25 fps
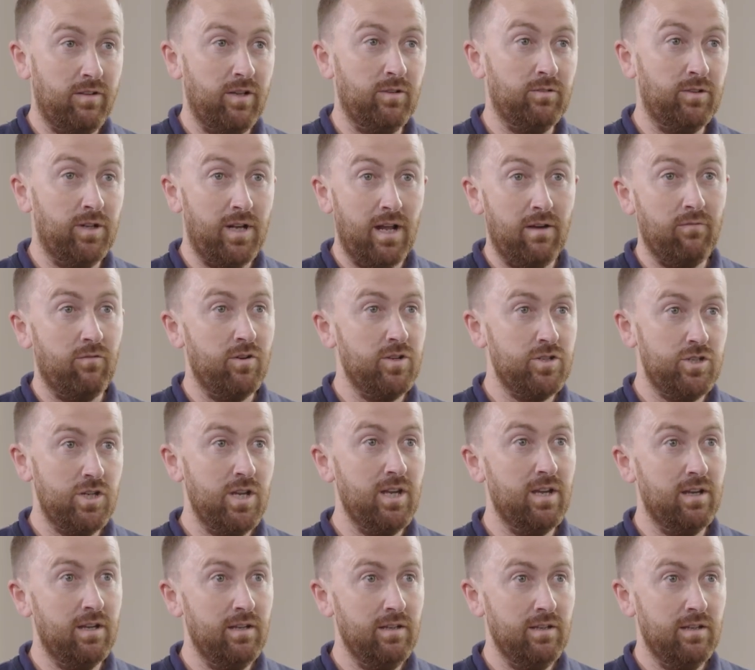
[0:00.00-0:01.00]
on an average
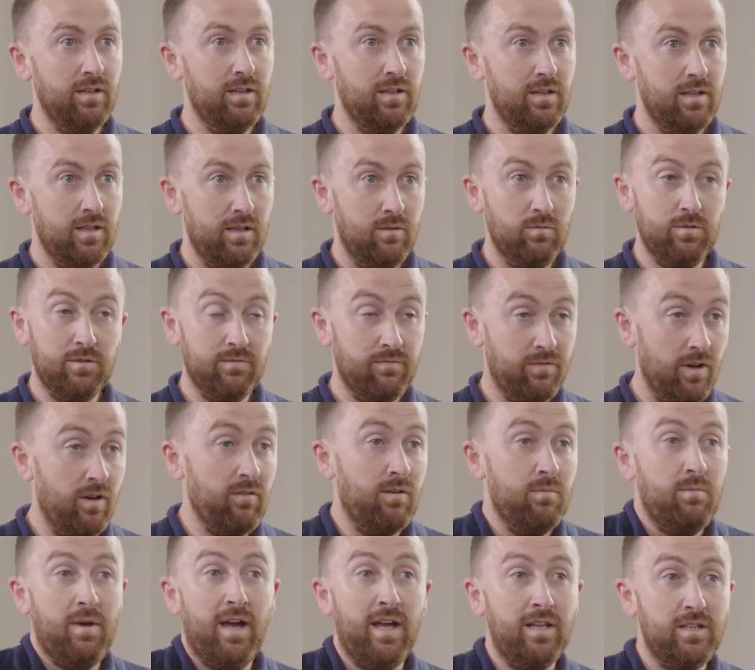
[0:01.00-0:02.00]
year, it was a very
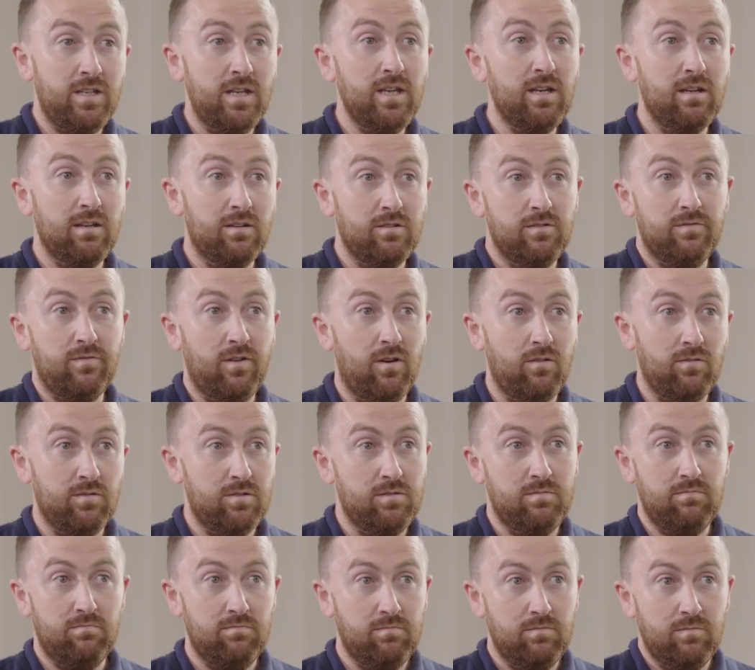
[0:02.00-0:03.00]
bad year as far as
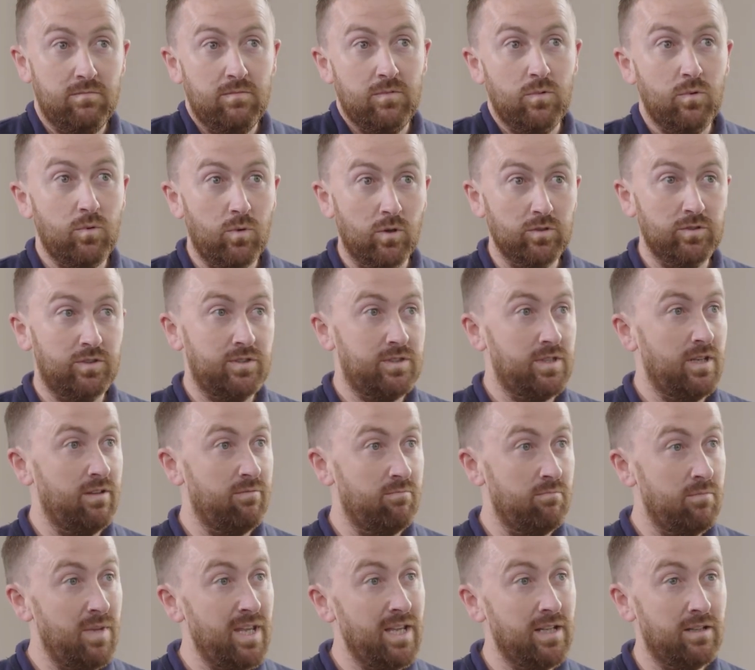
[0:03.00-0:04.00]
quantity of
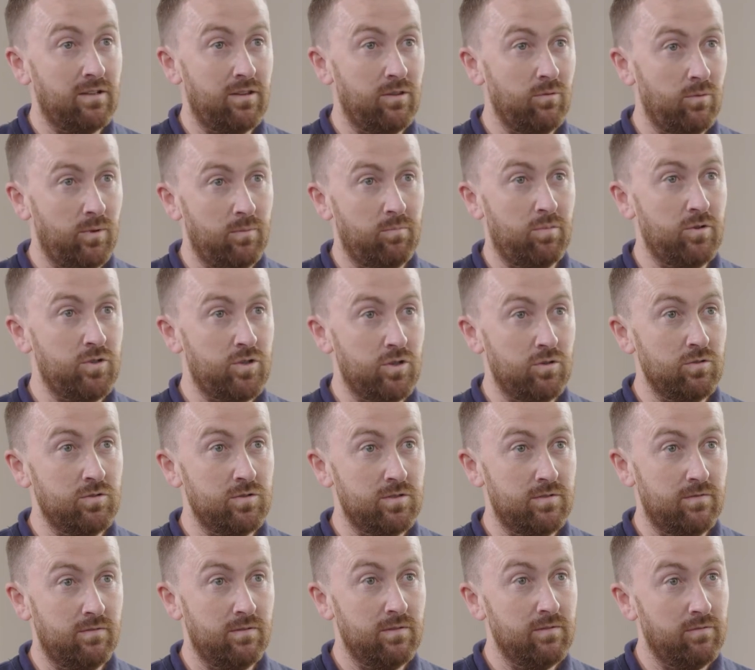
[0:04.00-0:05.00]
meat that we
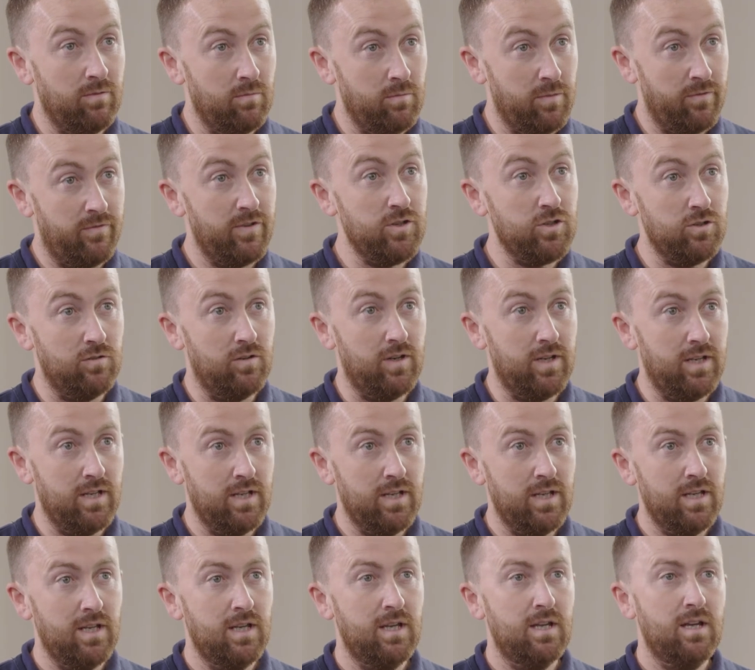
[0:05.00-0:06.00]
produced from the fishery.
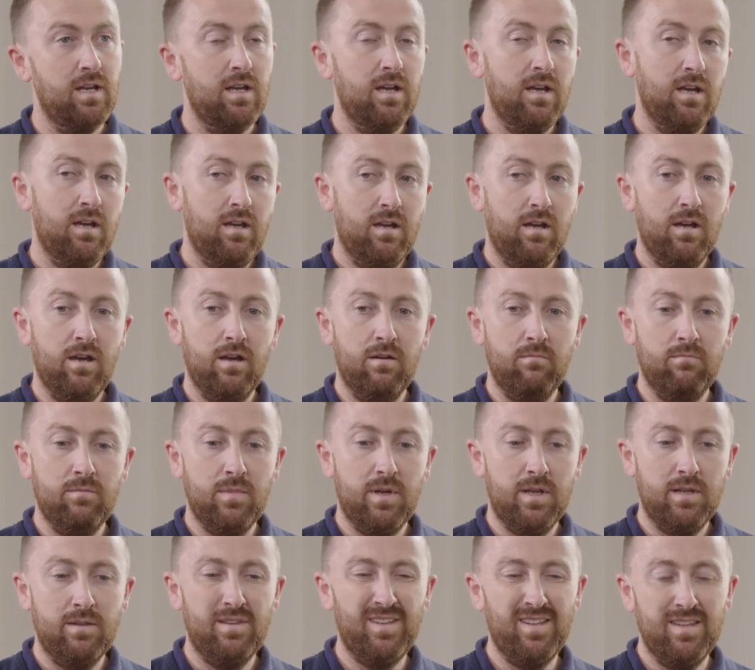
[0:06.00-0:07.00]

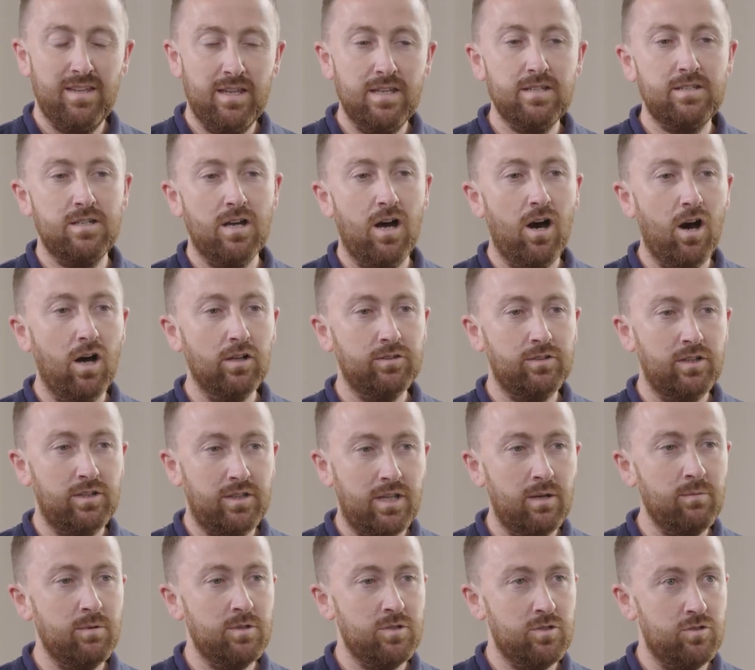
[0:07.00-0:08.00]
And it's hard to
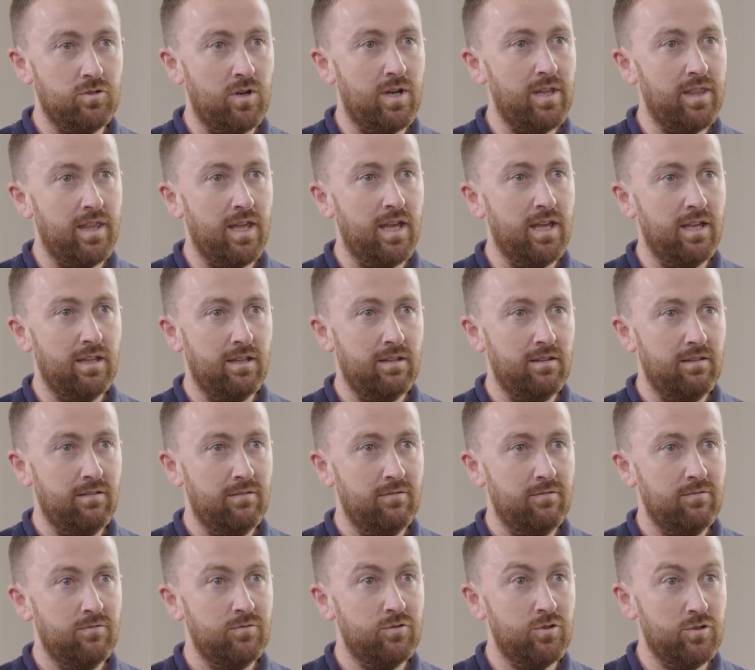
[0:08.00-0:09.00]
demonstrate that
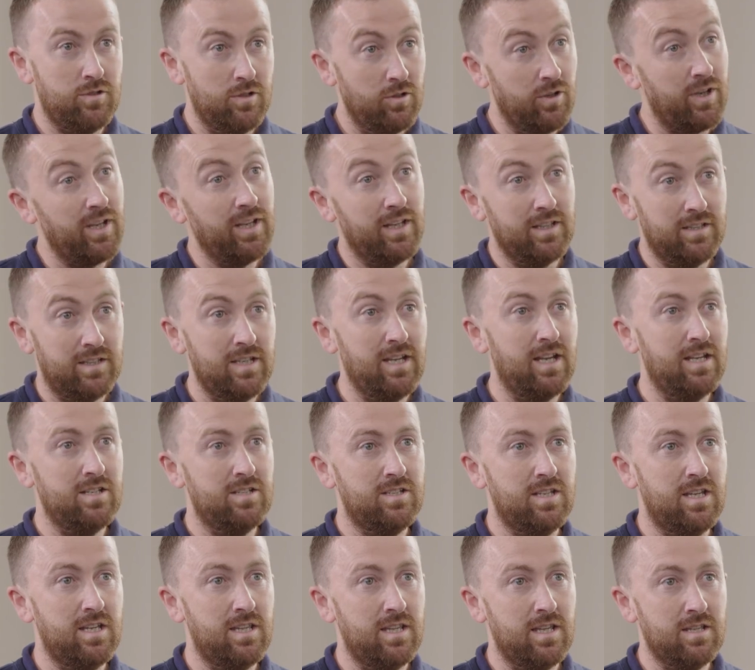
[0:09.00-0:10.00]
just looking at
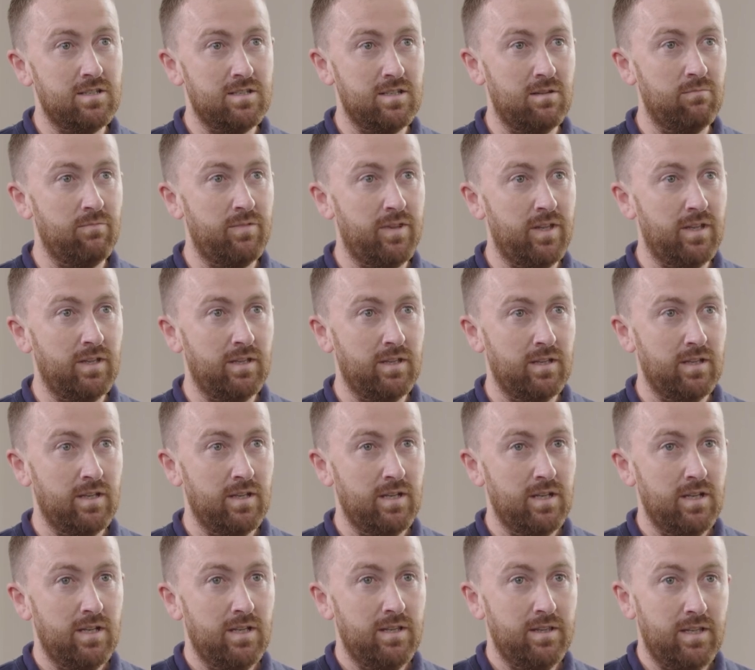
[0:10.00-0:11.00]
TAC. That's something
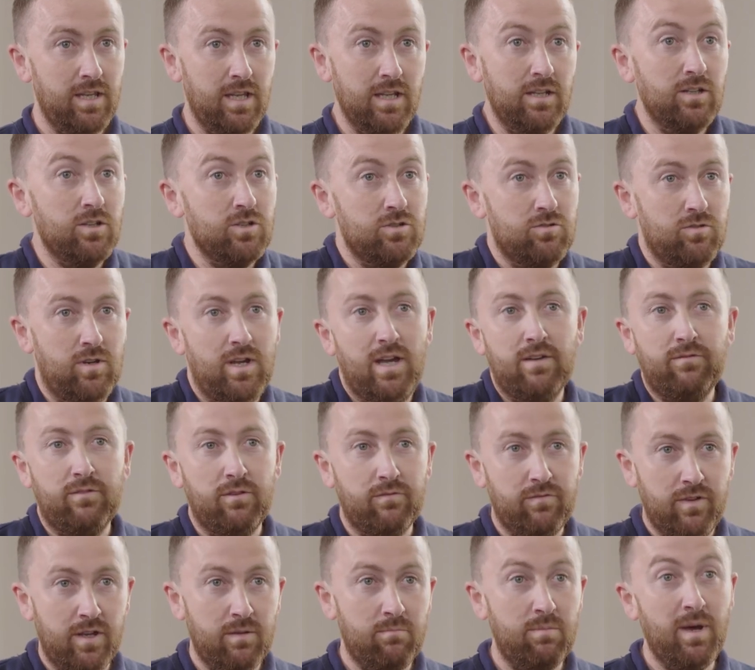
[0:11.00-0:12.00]
the industry have to
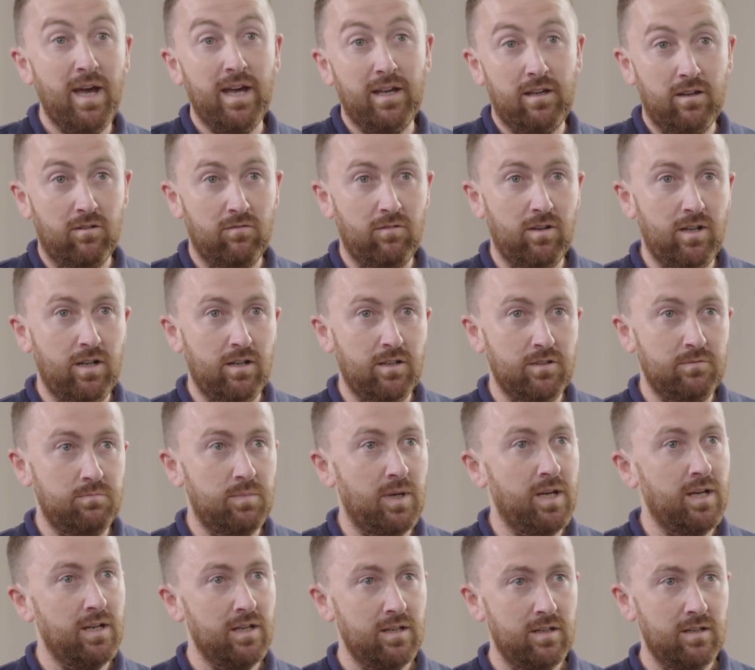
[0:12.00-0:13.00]
feed back, I realise,
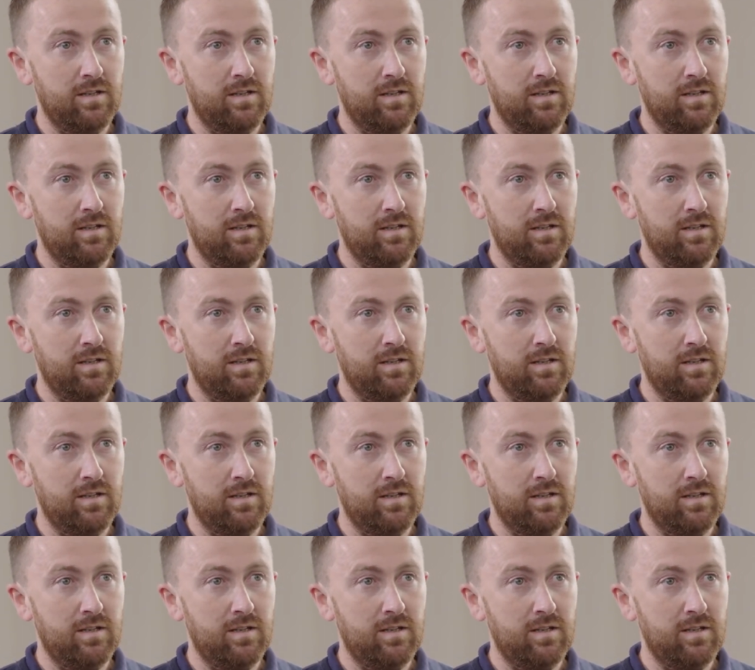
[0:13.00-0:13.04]
but...